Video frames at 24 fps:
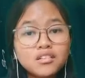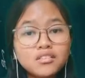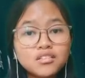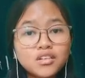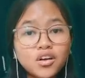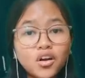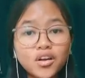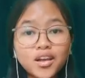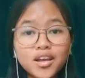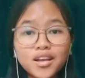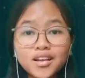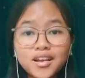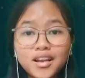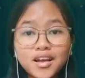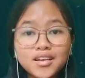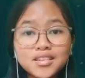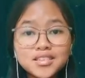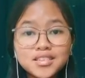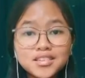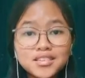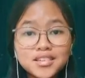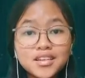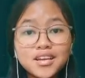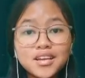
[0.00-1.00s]
Okay
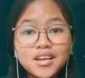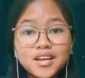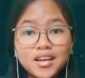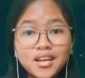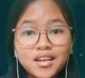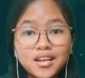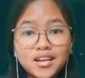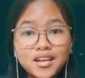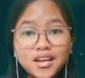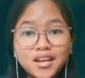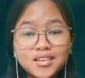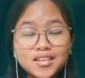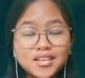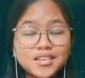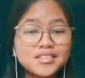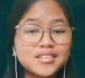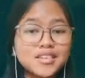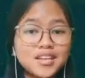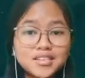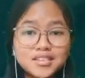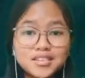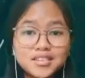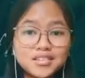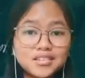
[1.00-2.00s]
class, I think
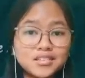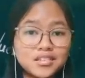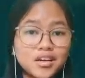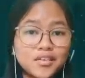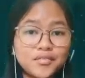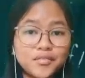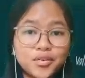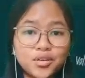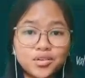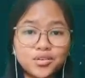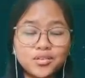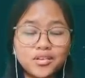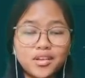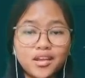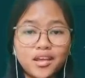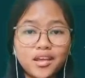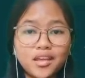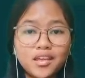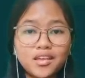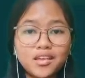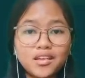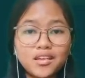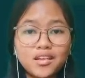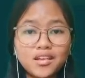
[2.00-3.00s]
that's enough for today.
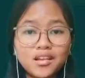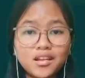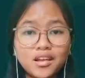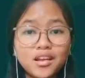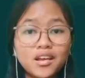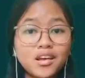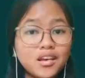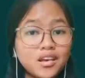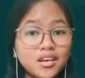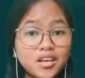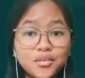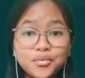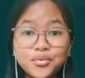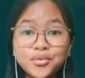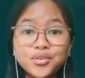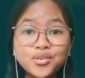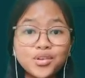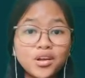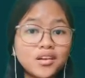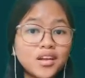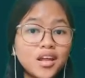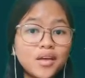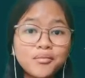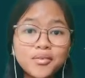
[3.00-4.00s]
If you
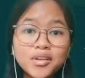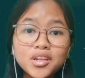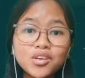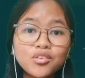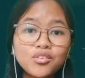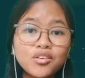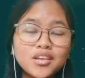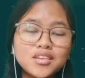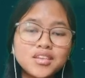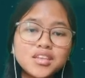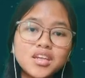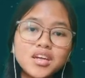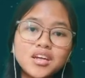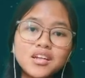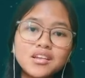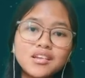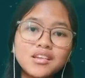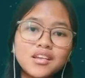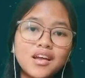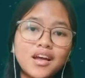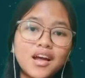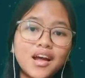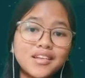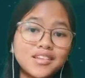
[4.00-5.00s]
don't have any question,
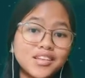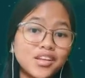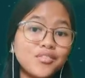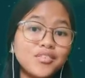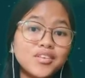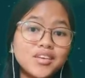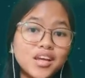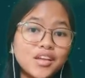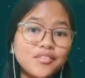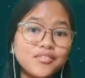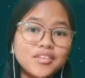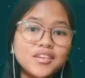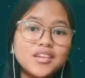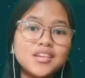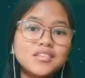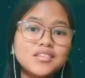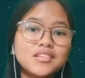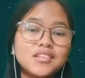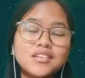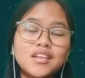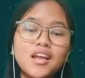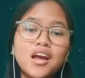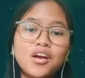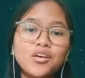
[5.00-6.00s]
I think we can finish
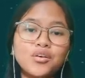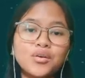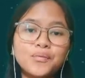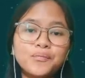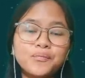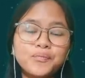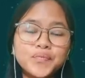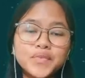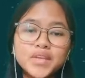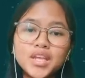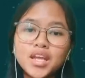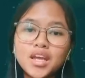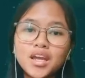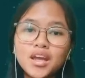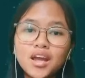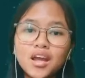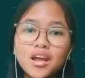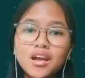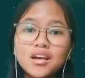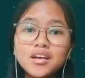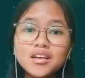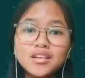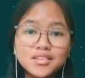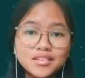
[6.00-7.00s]
it now.
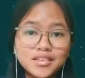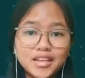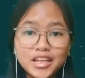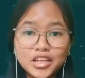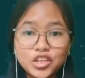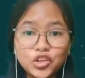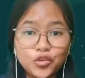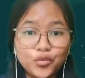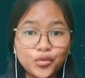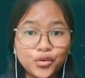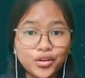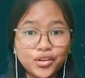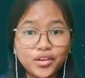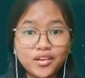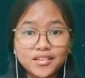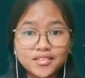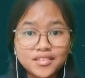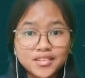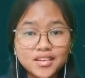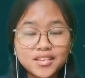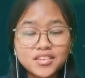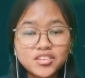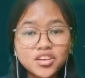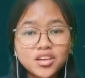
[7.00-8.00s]
Thank you for your
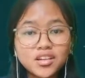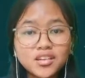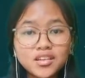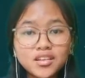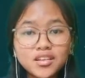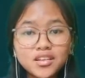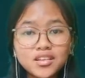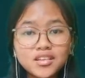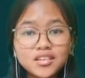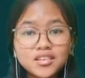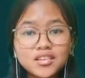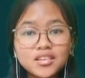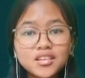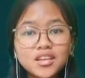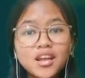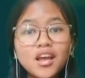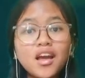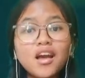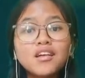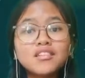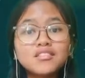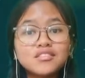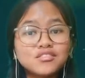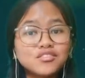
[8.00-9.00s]
attention.
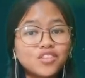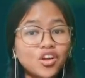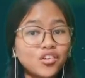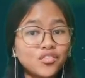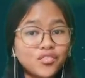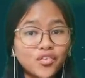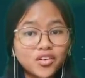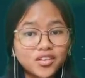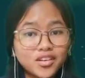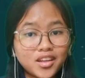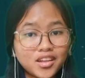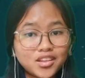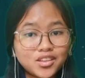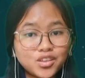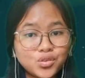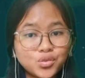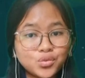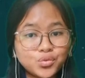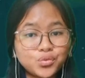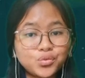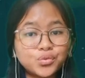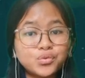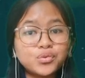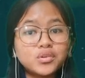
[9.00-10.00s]
Don't forget
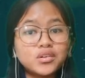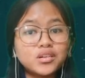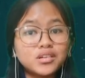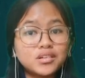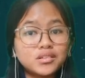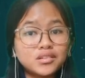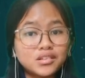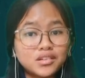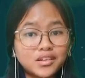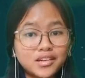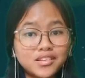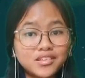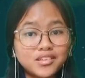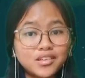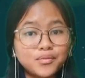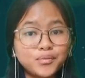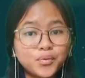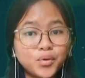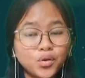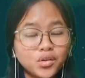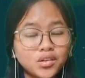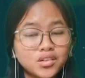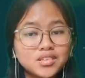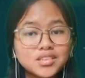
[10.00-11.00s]
to read the
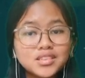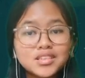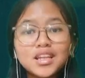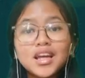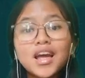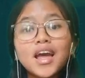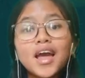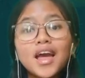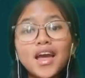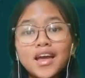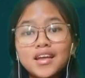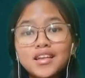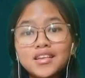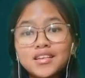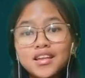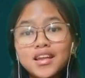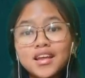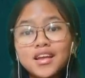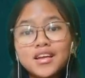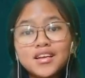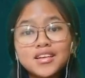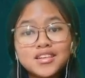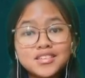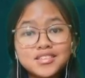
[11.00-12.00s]
books and
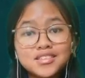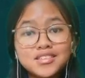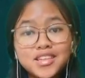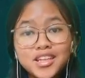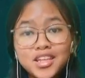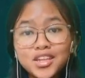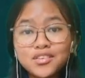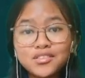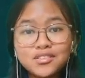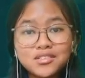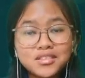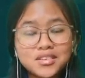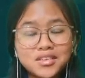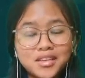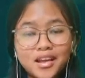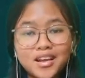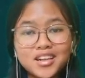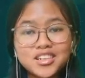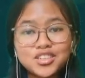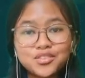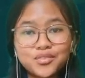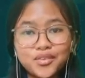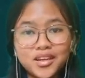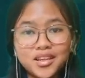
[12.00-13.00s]
see you
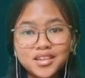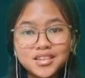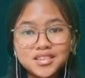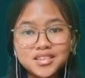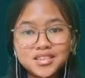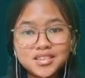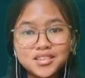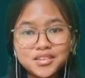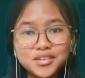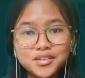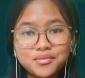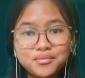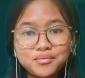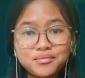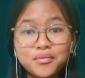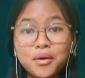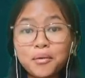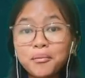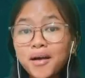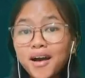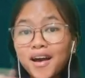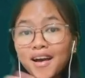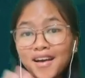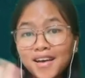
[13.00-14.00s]
next week. Bye
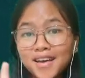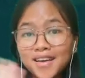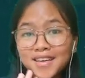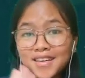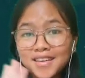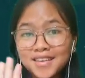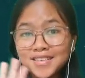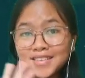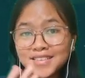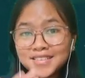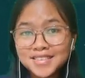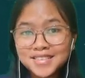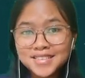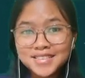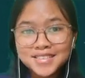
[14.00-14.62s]
bye.